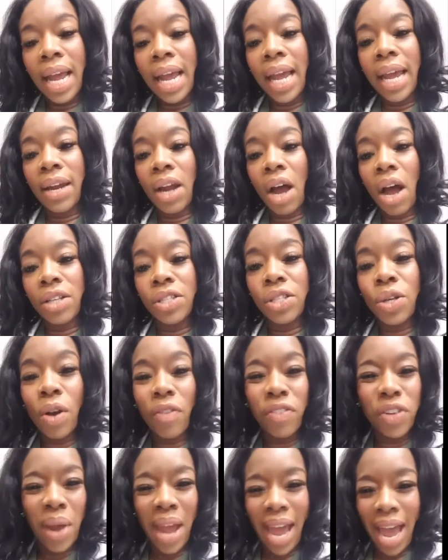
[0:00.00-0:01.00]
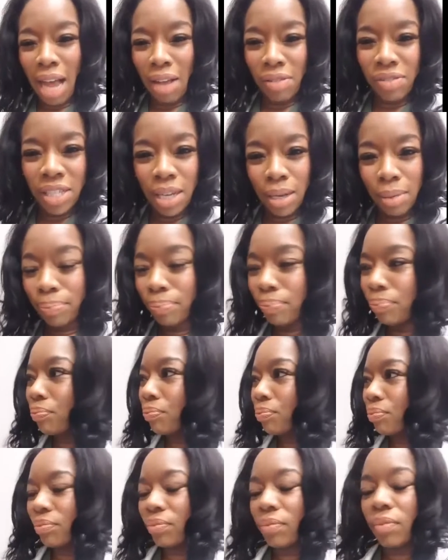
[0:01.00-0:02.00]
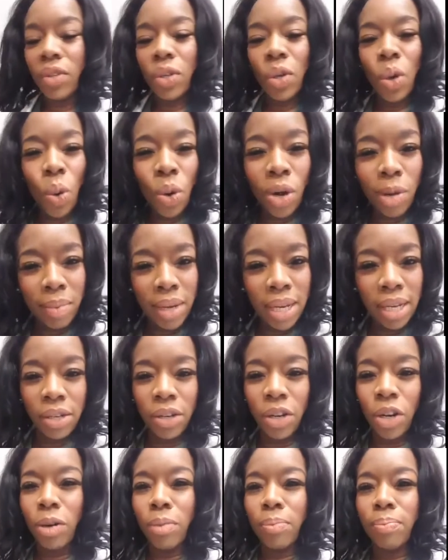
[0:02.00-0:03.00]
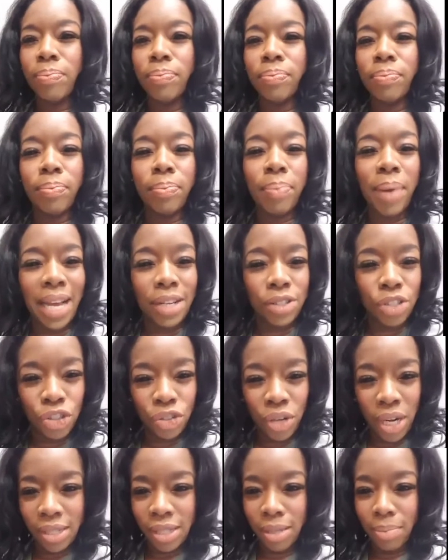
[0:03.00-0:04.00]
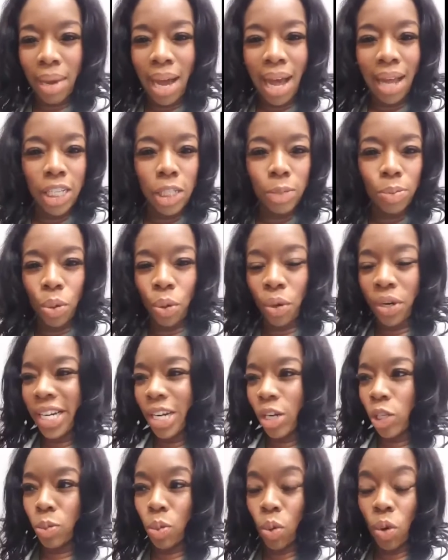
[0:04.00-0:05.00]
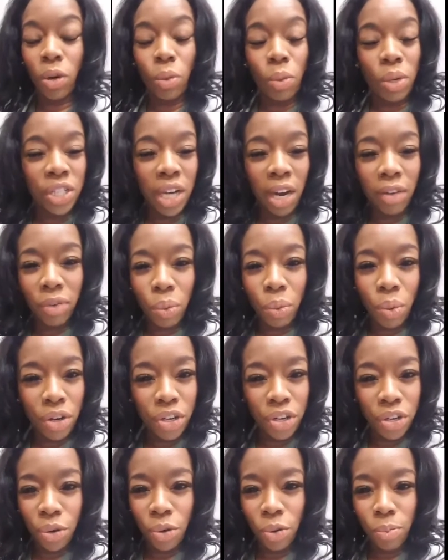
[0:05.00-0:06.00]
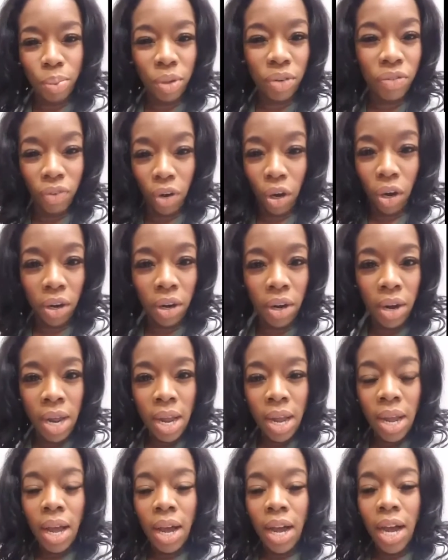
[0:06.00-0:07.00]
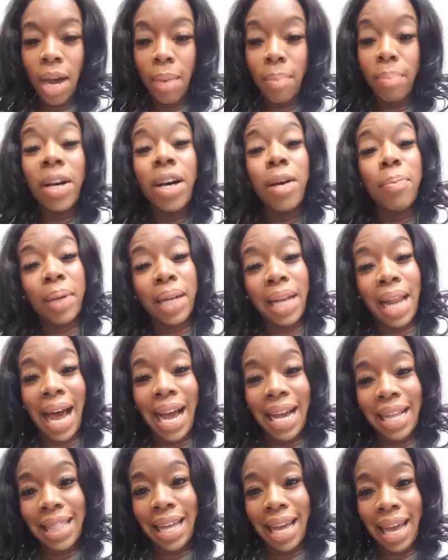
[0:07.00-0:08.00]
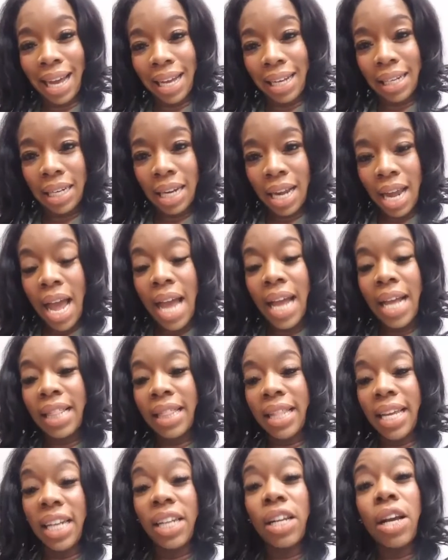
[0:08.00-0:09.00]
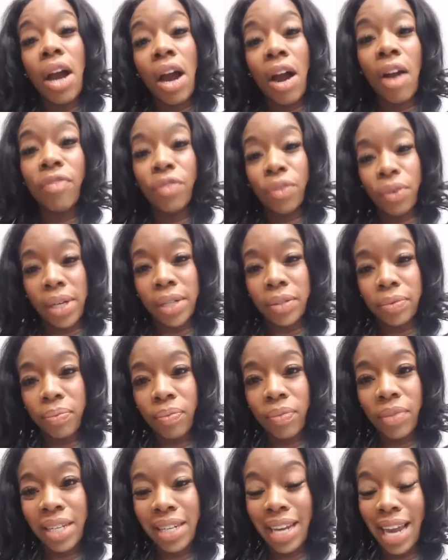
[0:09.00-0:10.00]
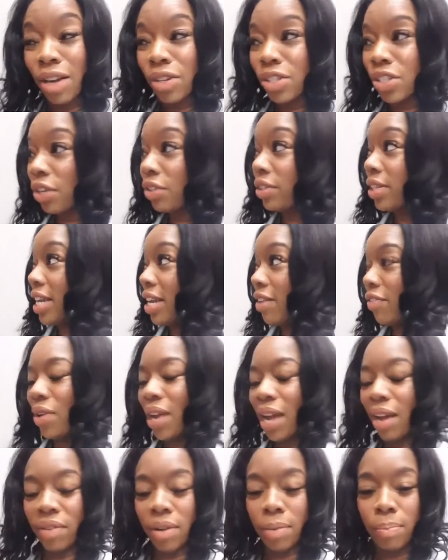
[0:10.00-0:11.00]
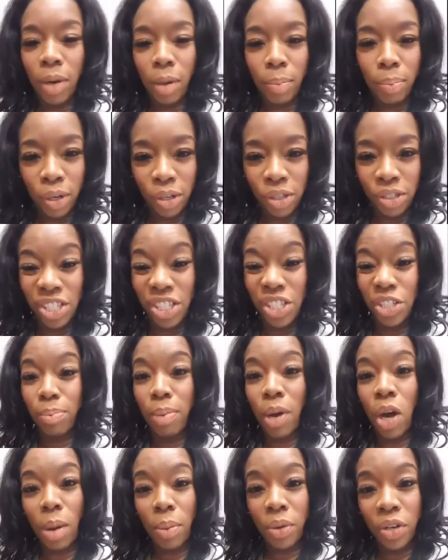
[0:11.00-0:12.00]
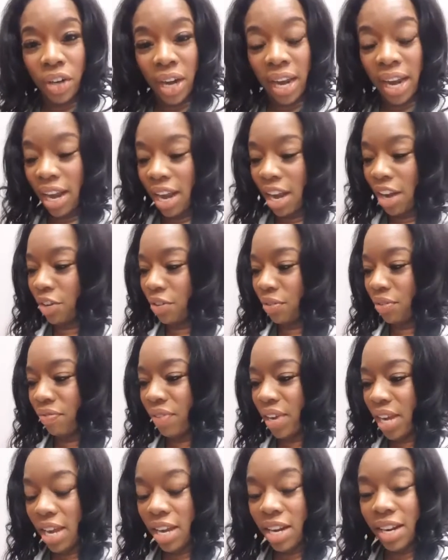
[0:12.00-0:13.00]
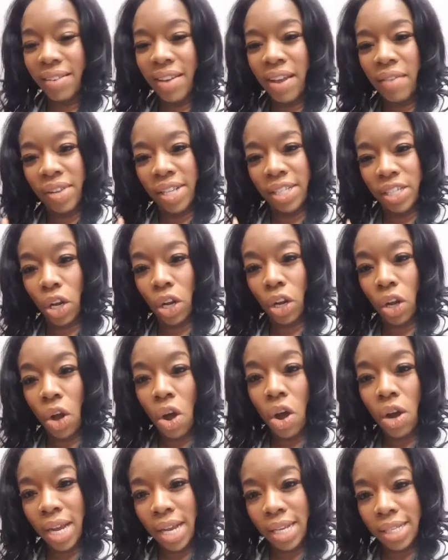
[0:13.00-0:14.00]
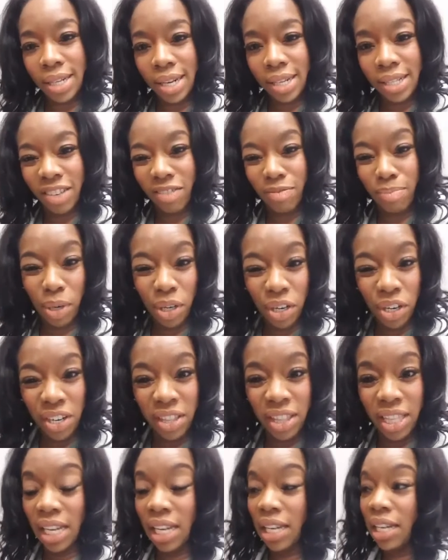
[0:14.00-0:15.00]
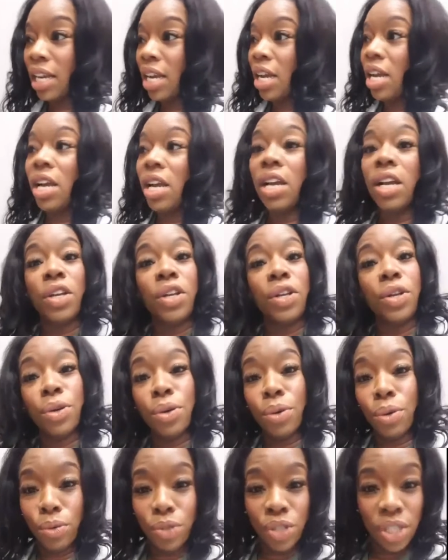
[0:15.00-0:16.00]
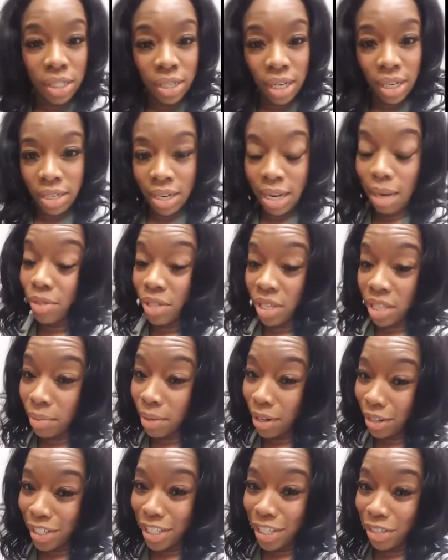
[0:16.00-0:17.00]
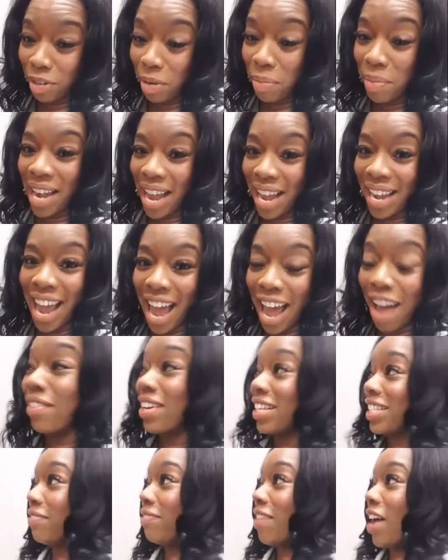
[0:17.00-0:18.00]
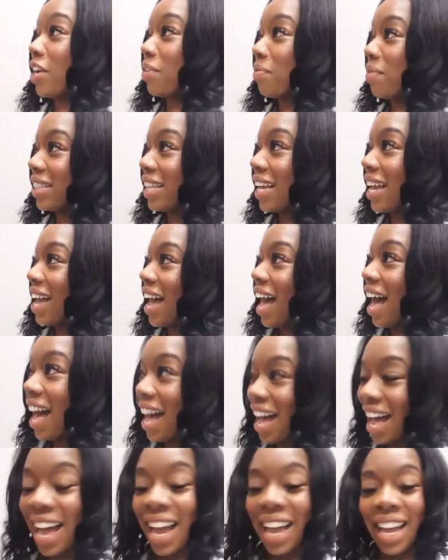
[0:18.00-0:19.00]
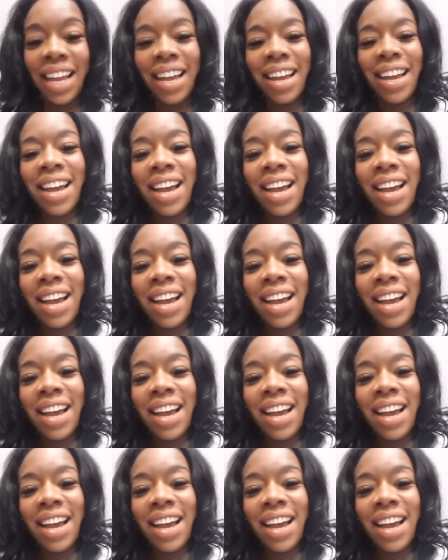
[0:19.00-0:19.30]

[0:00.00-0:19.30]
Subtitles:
And also, if you have some ointment, bacitracin, polysporin, neosporin, whichever one you prefer, apply that and then cover it. Now, certainly if you have a burn to your palm of your hand, your feet, if it's a long, extensive burn, then you just need to come to the emergency room and have us evaluate that. Hi.